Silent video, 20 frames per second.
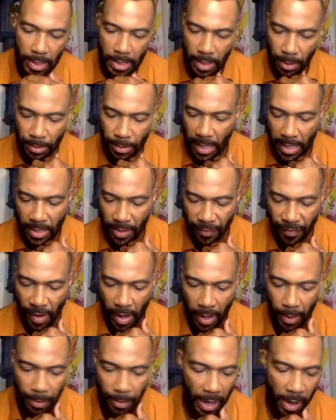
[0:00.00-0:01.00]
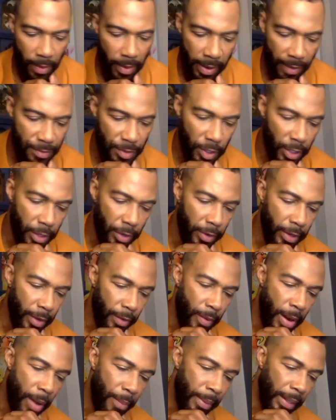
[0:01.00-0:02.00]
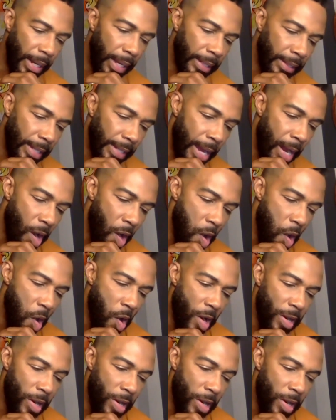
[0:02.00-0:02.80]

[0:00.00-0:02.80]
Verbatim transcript: sometimes in family, but I don't have security around me like that.